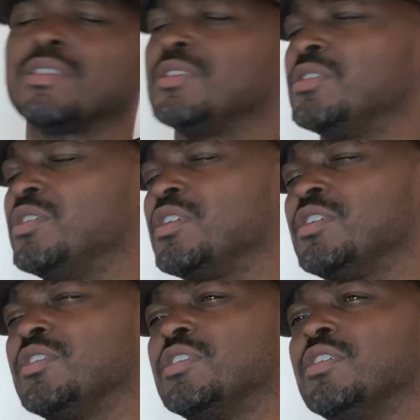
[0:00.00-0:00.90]

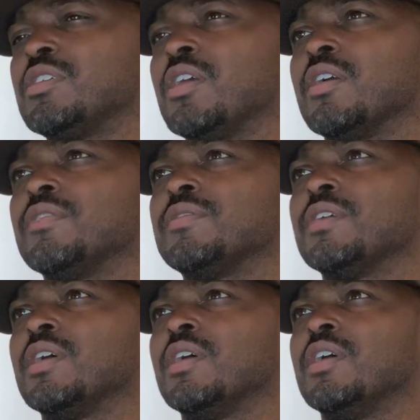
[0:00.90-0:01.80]
You have
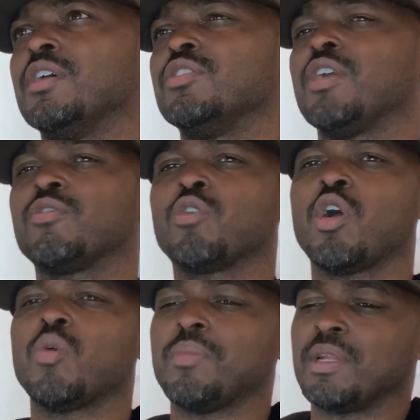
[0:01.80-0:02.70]

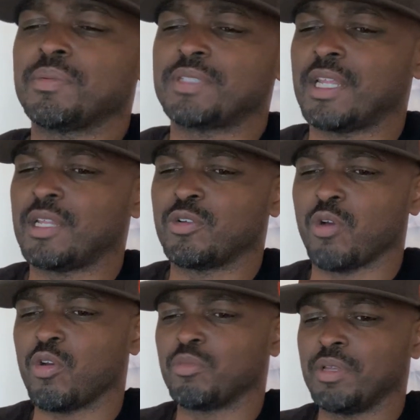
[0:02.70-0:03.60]
grown women upset at
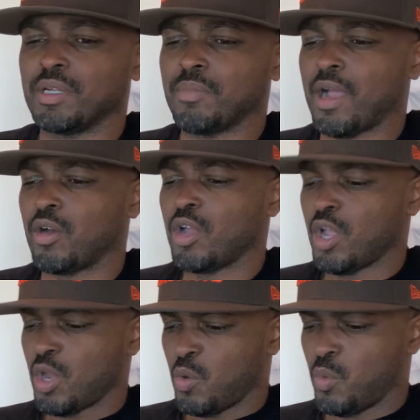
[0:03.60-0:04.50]
grown men about
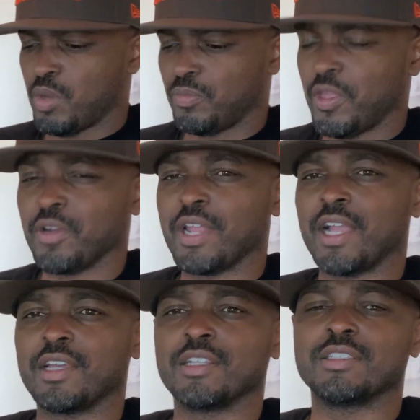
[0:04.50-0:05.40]
where they're
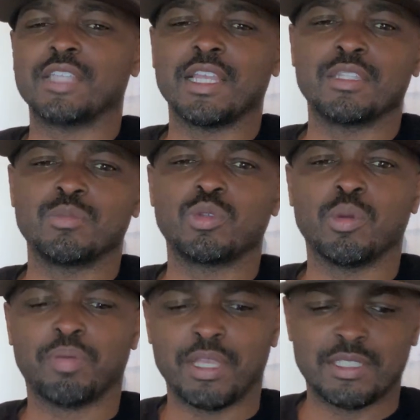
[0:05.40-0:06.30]
not gonna take them to
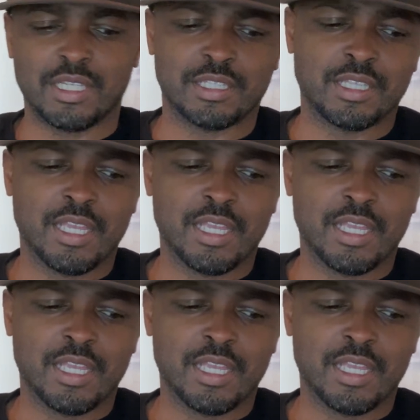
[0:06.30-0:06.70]
a place that